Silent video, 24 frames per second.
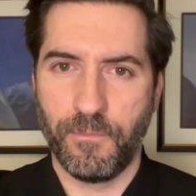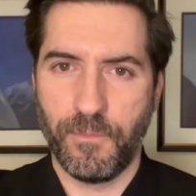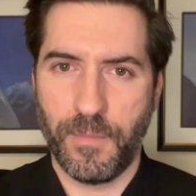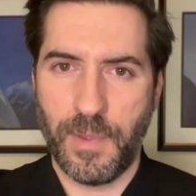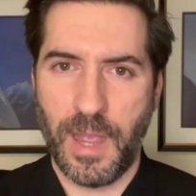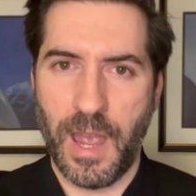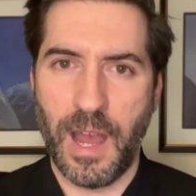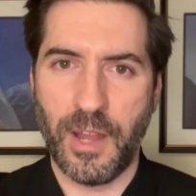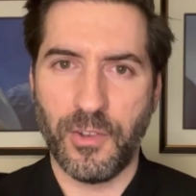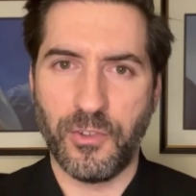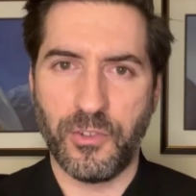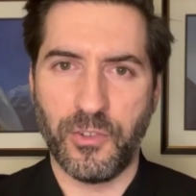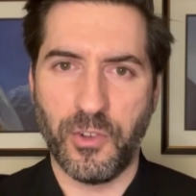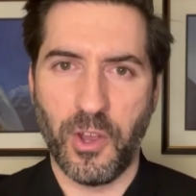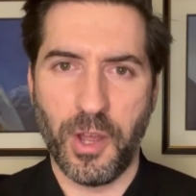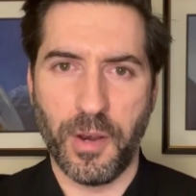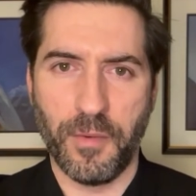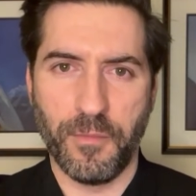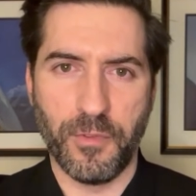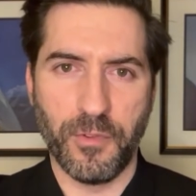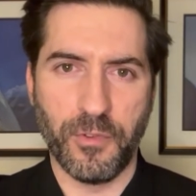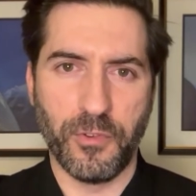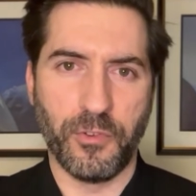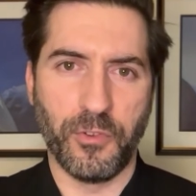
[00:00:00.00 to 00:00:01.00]
outside
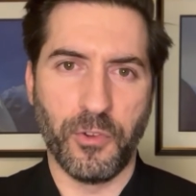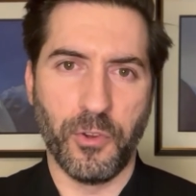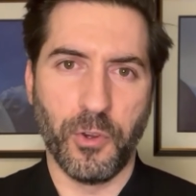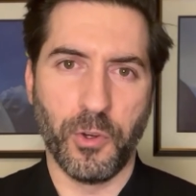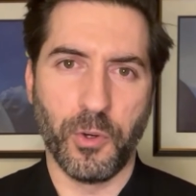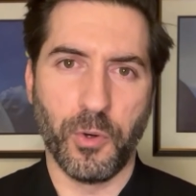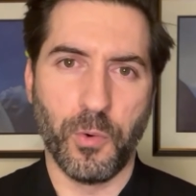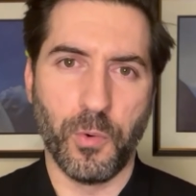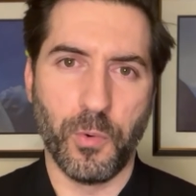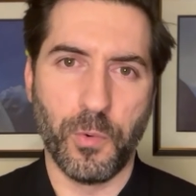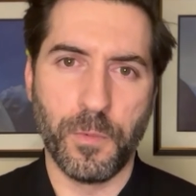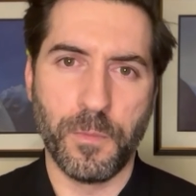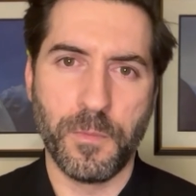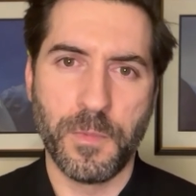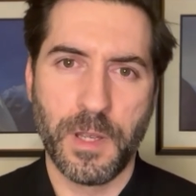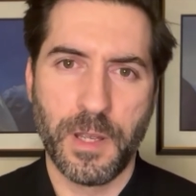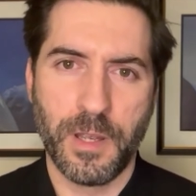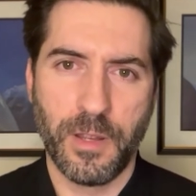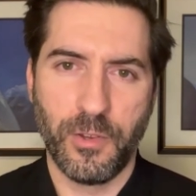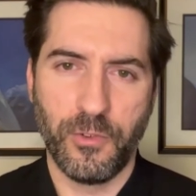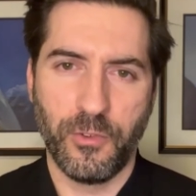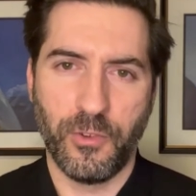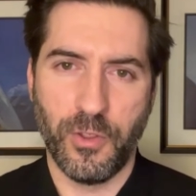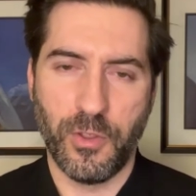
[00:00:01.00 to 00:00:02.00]
of the circle
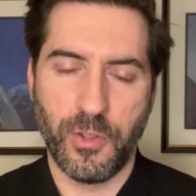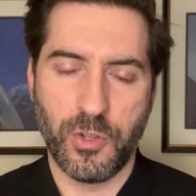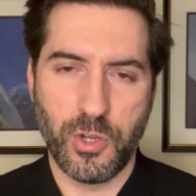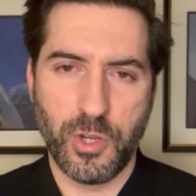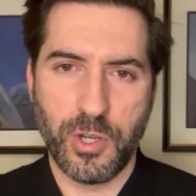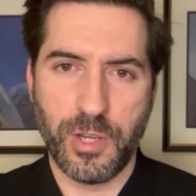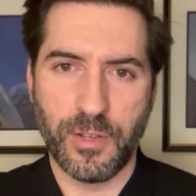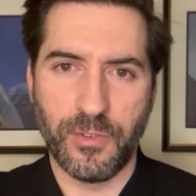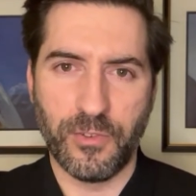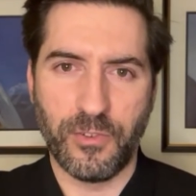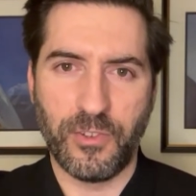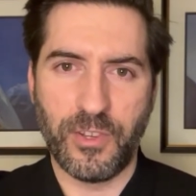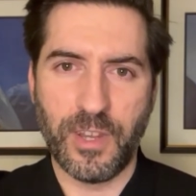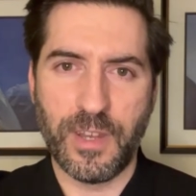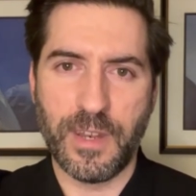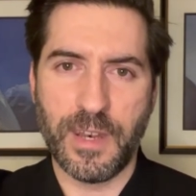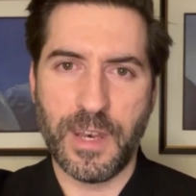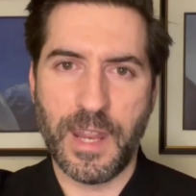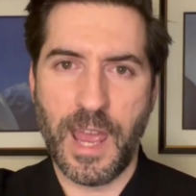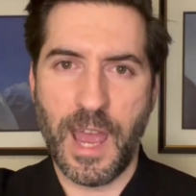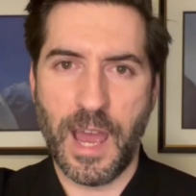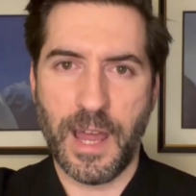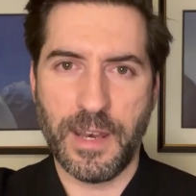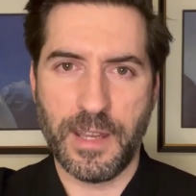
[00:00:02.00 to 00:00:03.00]
so that you can send
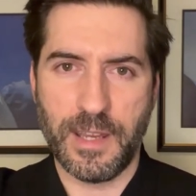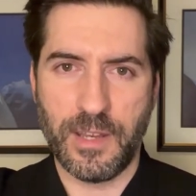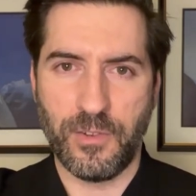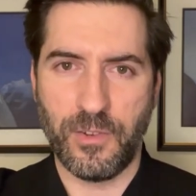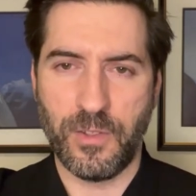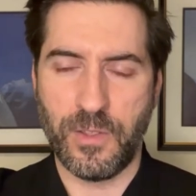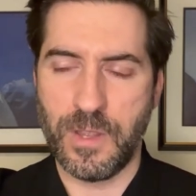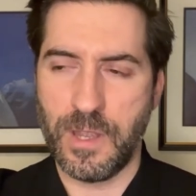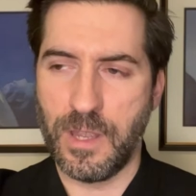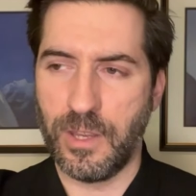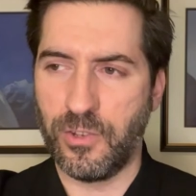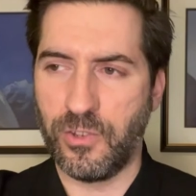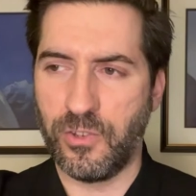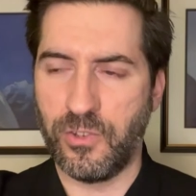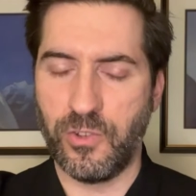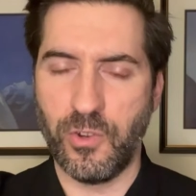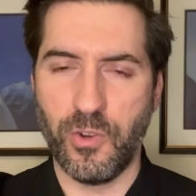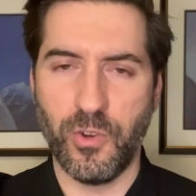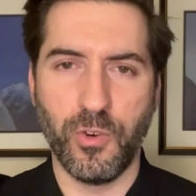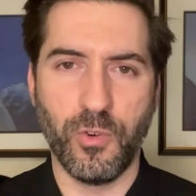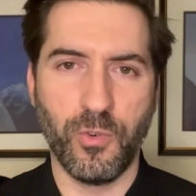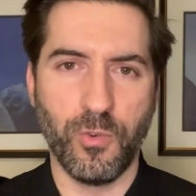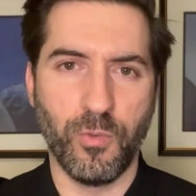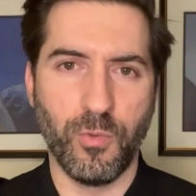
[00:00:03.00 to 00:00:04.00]
it out into the
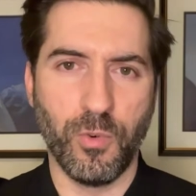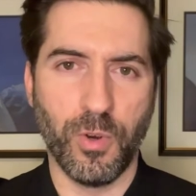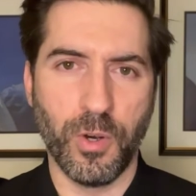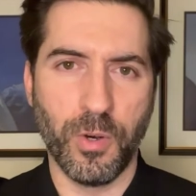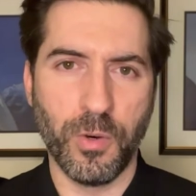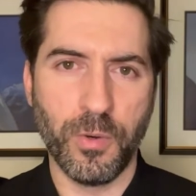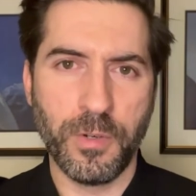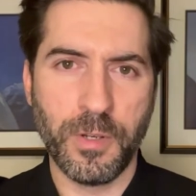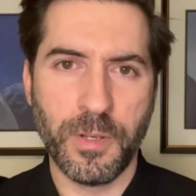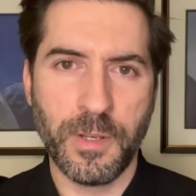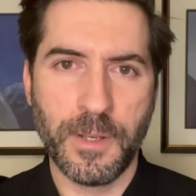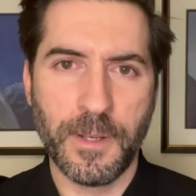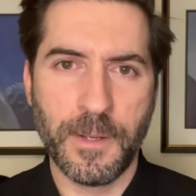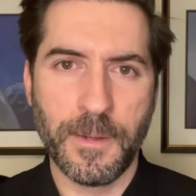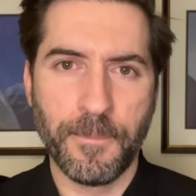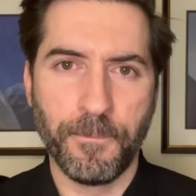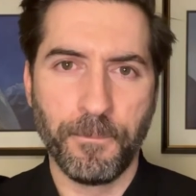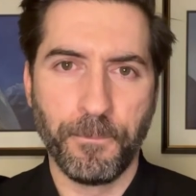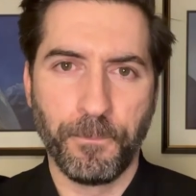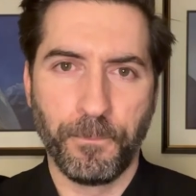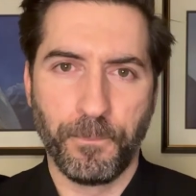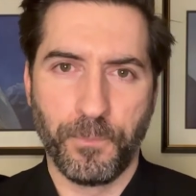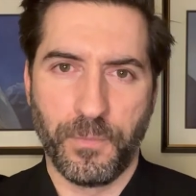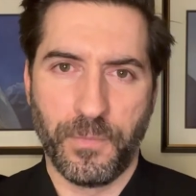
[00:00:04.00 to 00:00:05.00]
external world
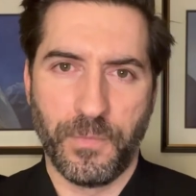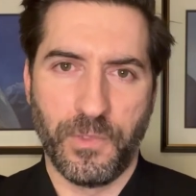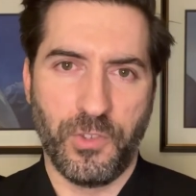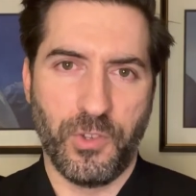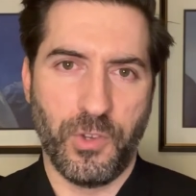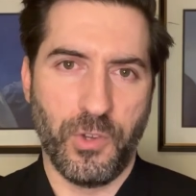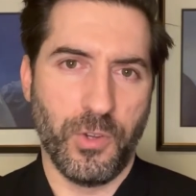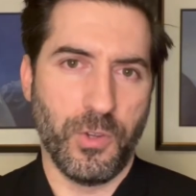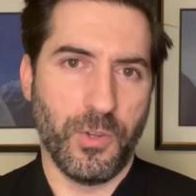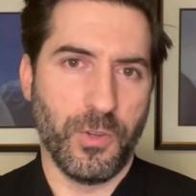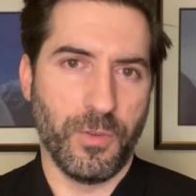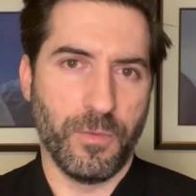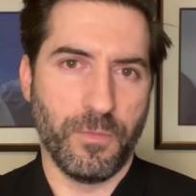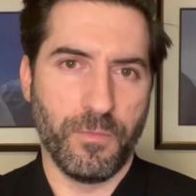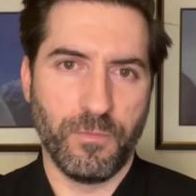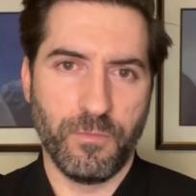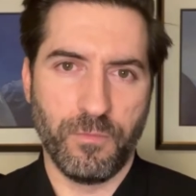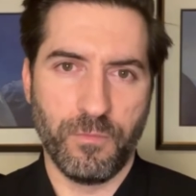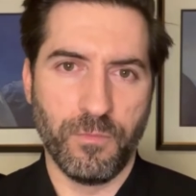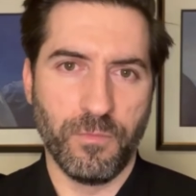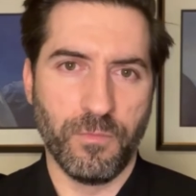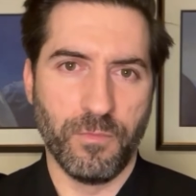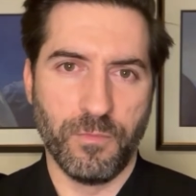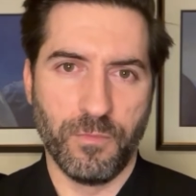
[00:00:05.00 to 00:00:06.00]
to
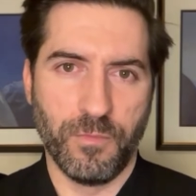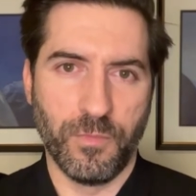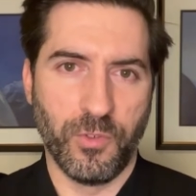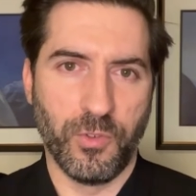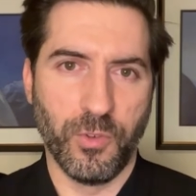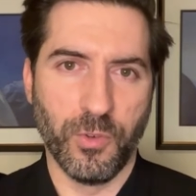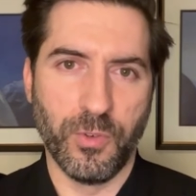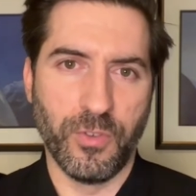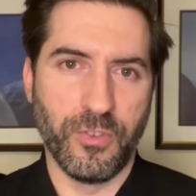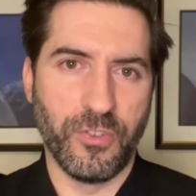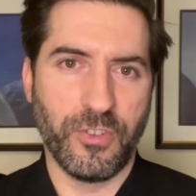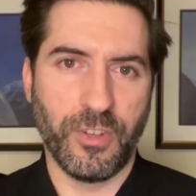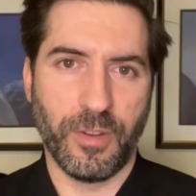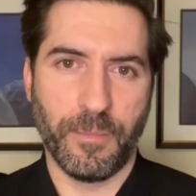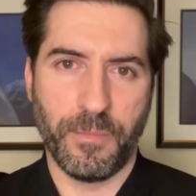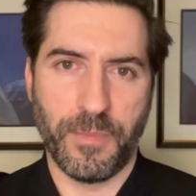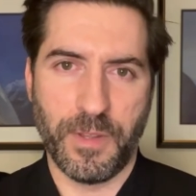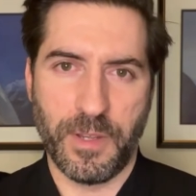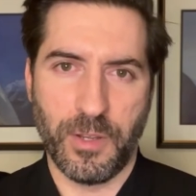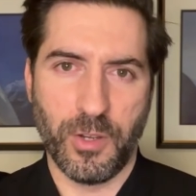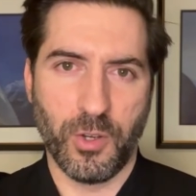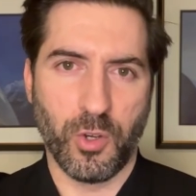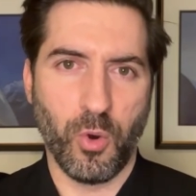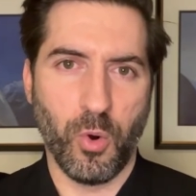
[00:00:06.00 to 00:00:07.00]
do
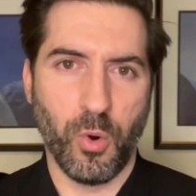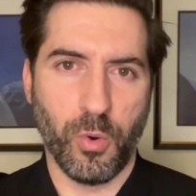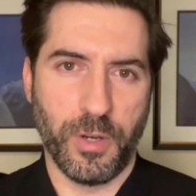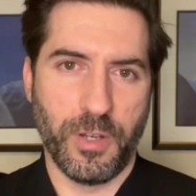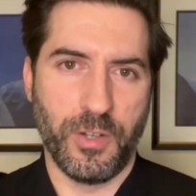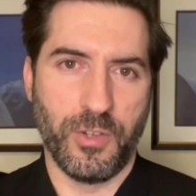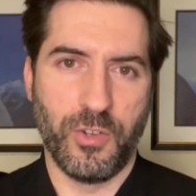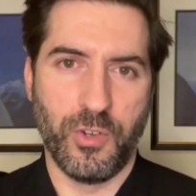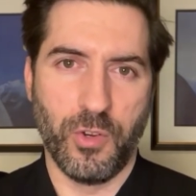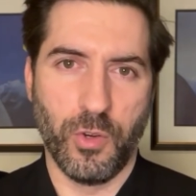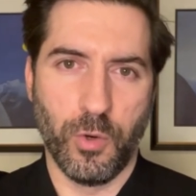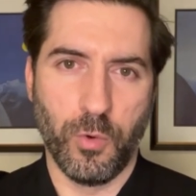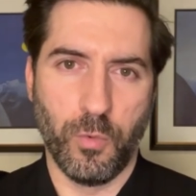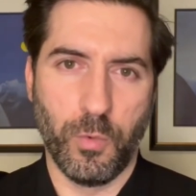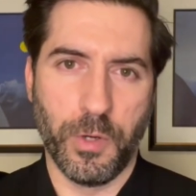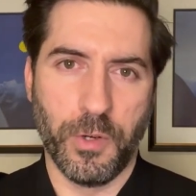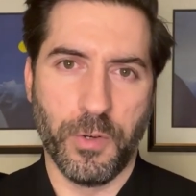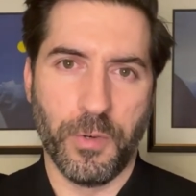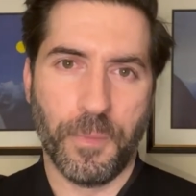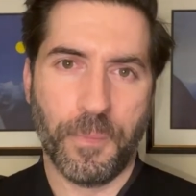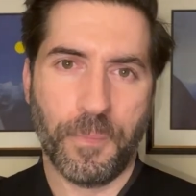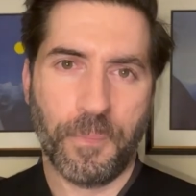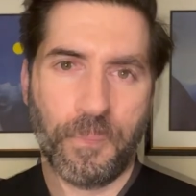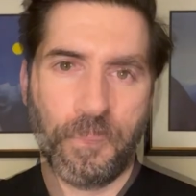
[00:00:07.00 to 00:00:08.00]
something according to your
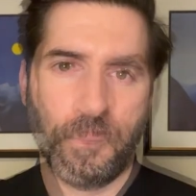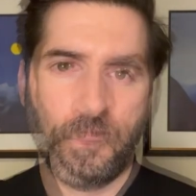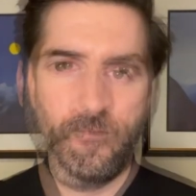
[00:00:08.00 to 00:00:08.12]
will.